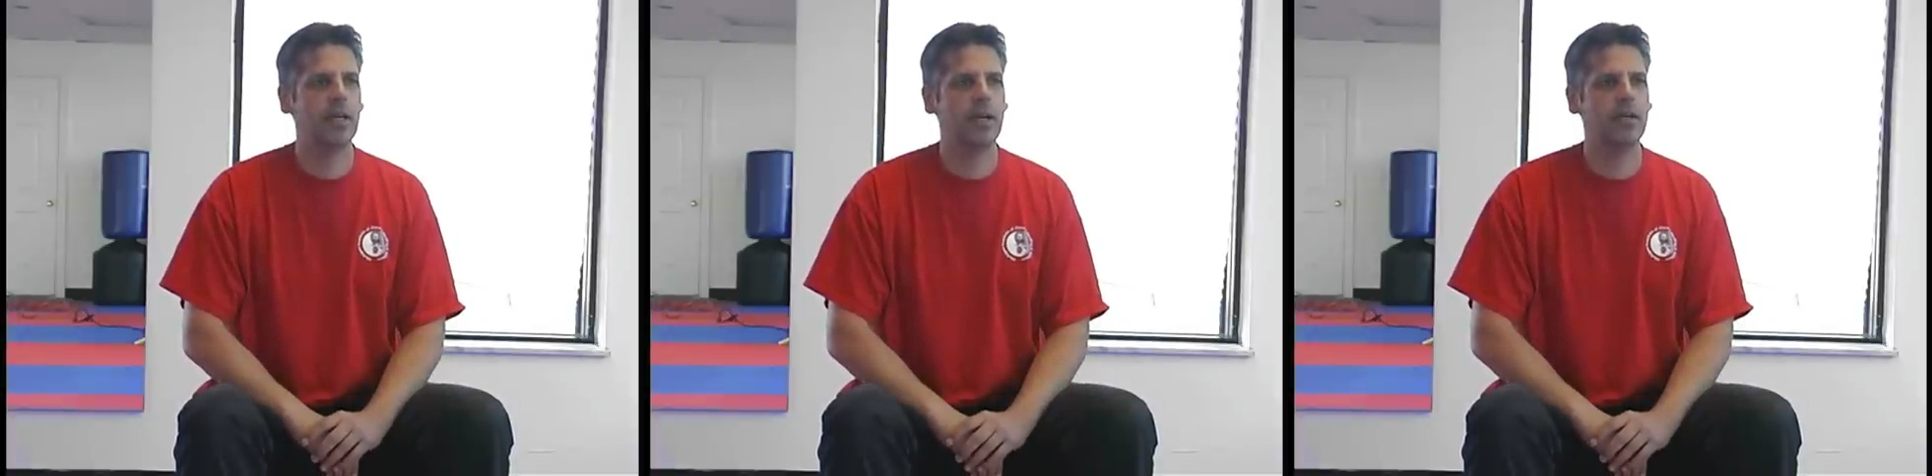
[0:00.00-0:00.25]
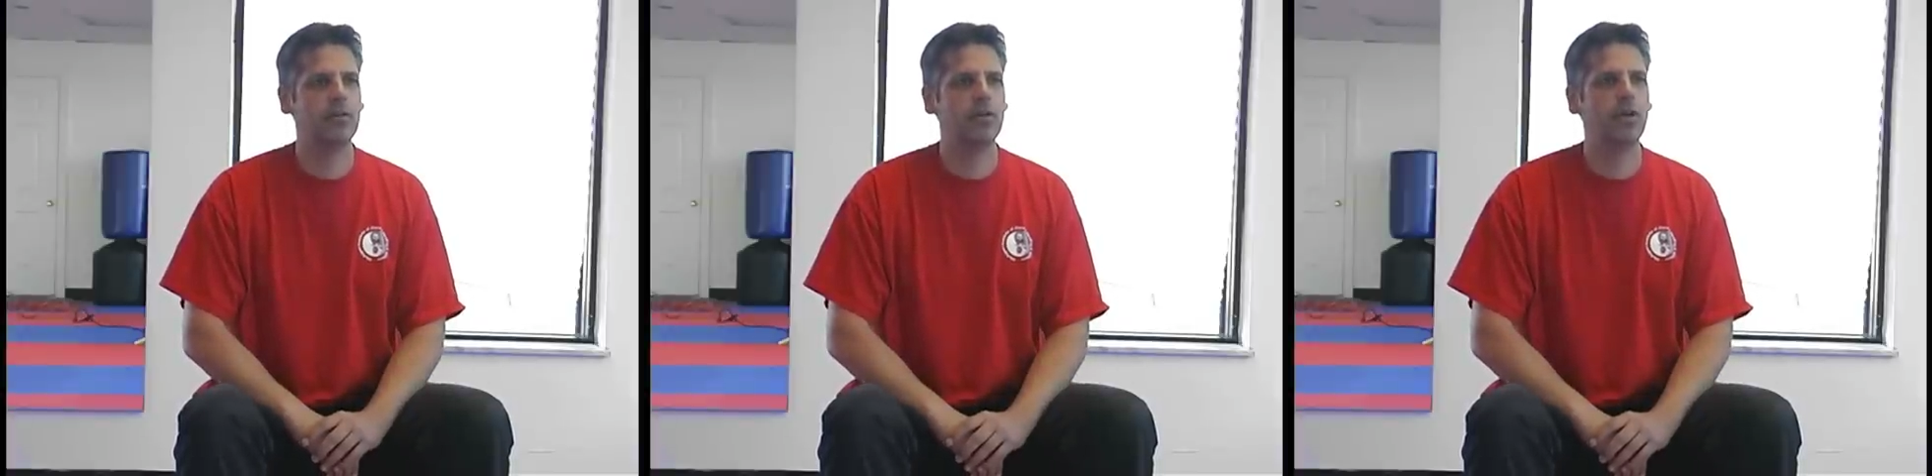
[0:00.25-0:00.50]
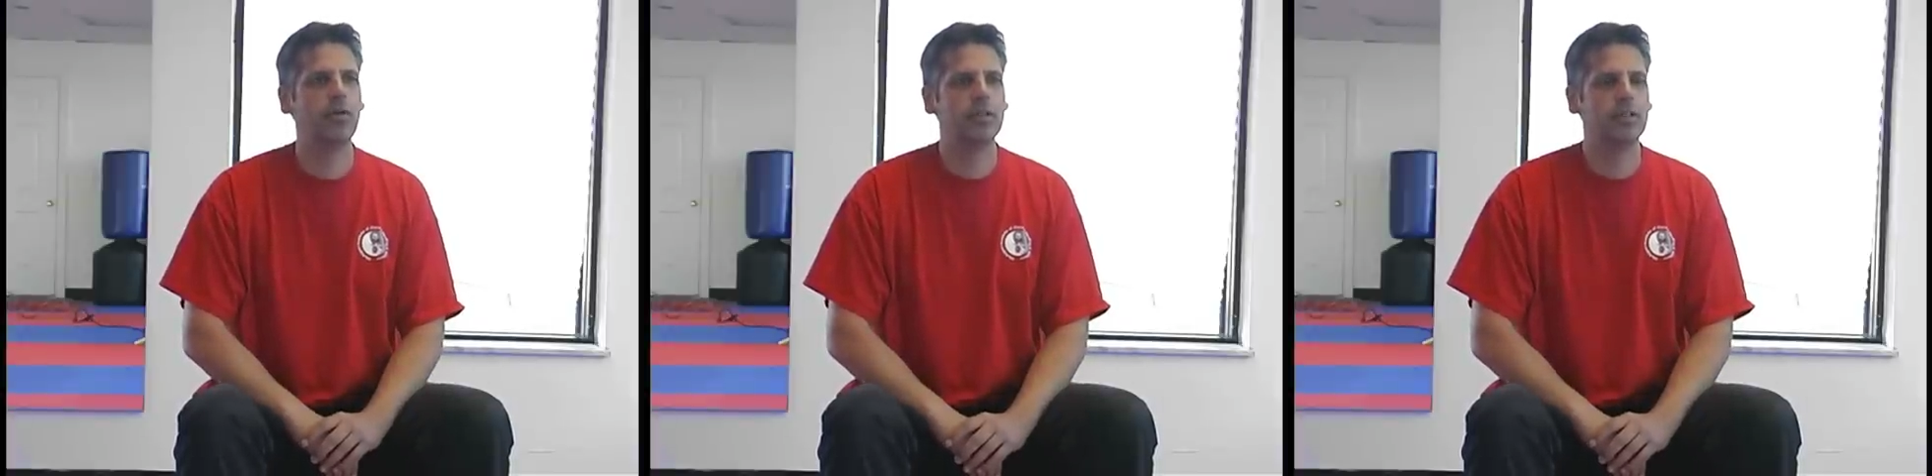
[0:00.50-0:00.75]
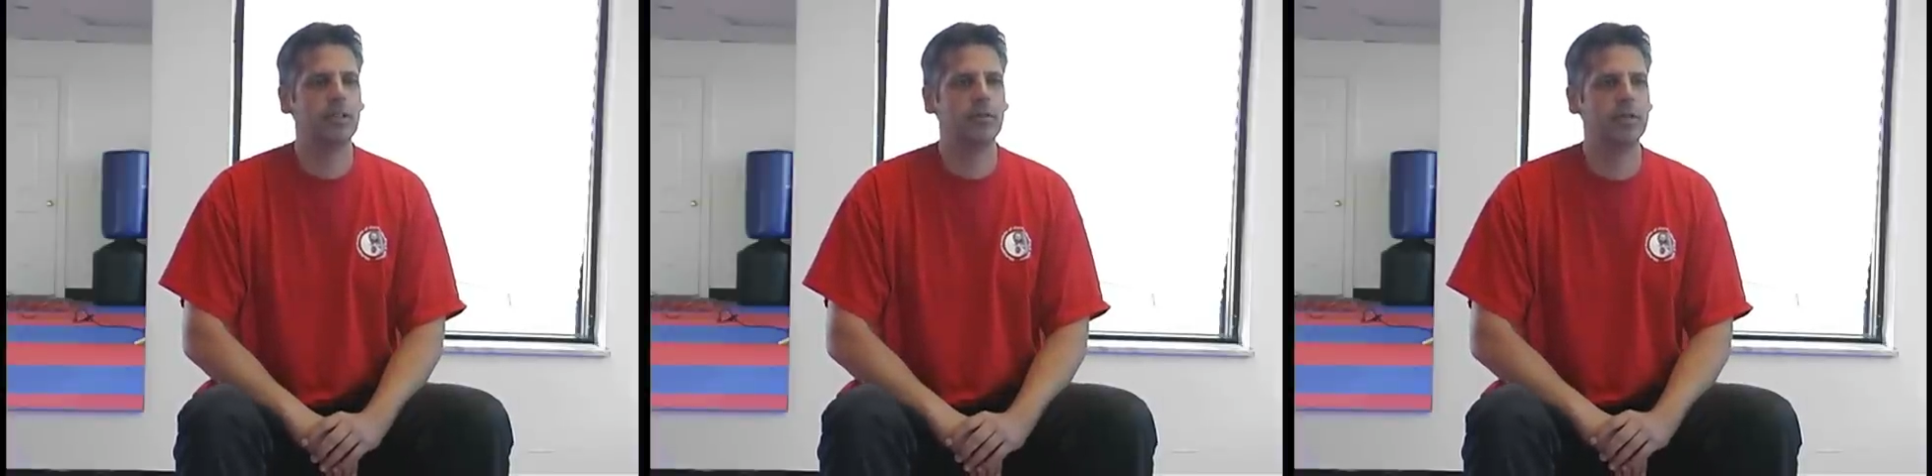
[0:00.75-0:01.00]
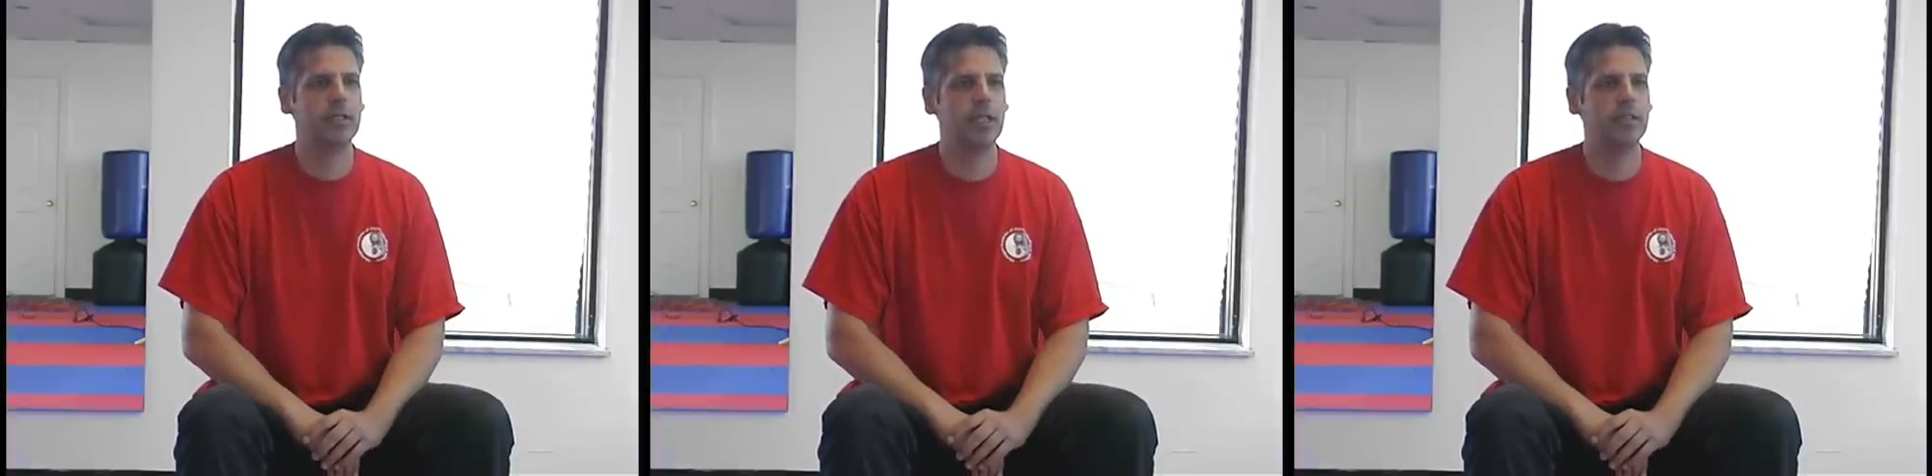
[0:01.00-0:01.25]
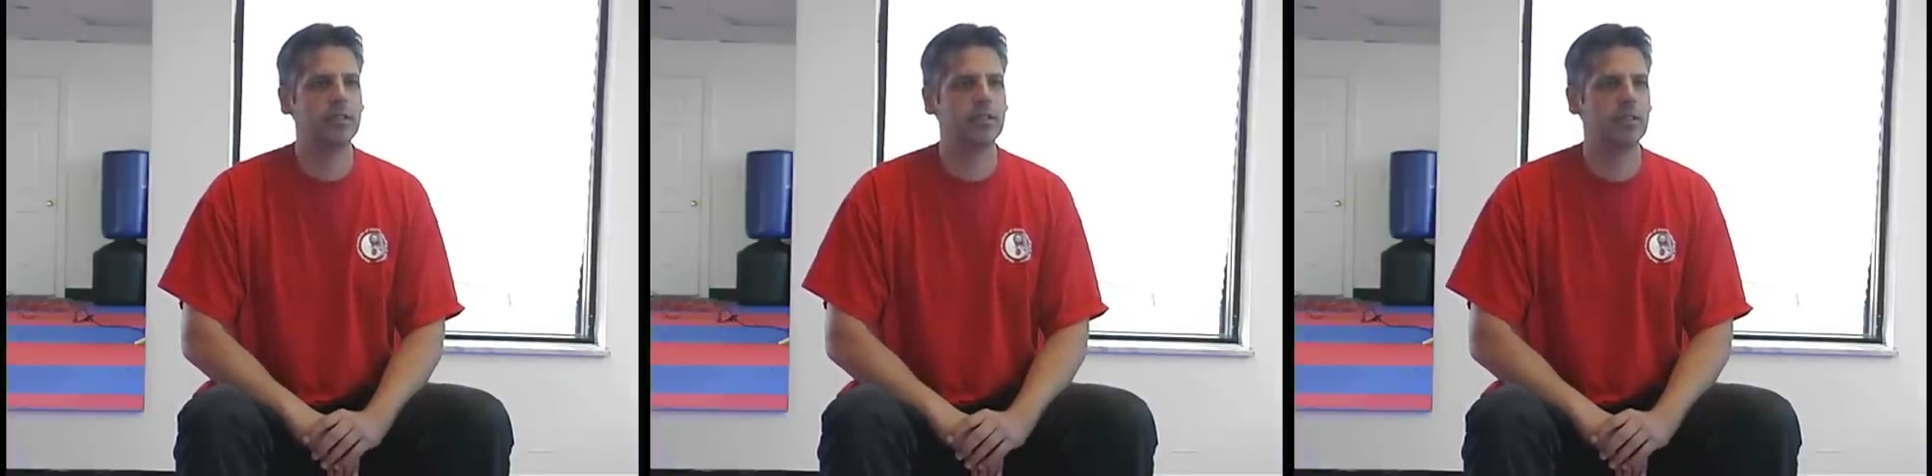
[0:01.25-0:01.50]
I don't know what the
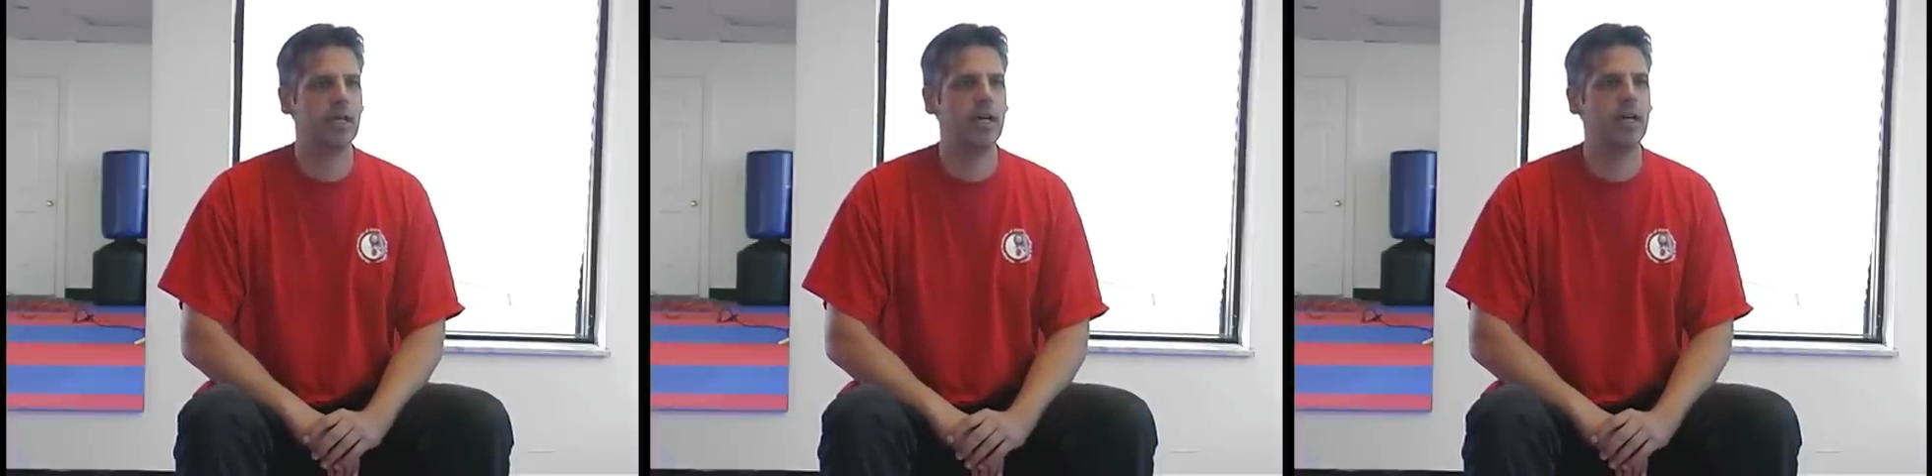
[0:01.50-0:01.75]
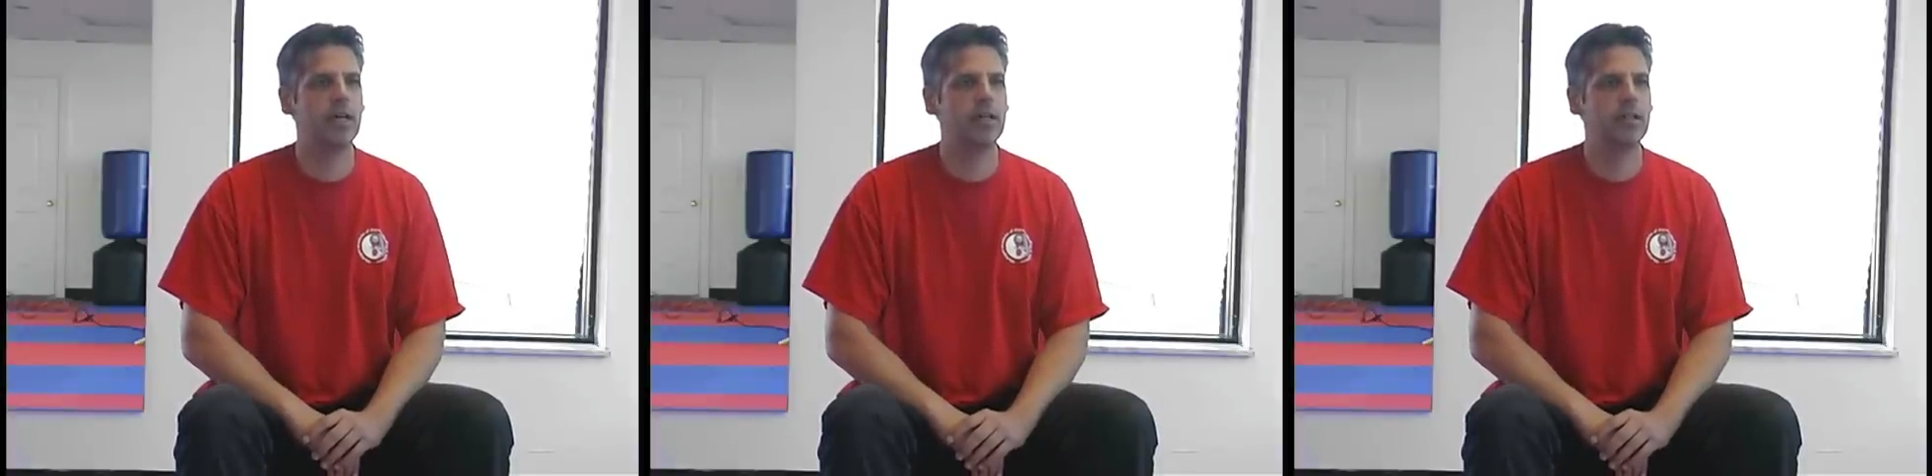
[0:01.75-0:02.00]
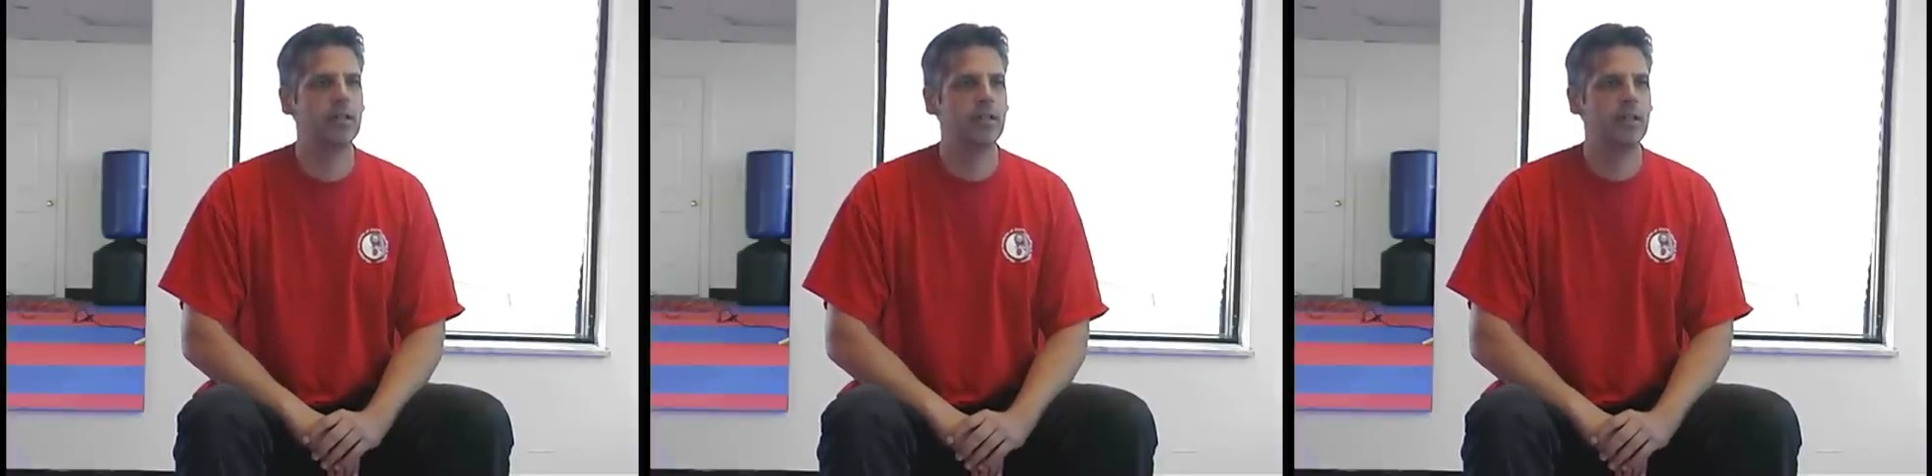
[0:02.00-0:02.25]
limitations are.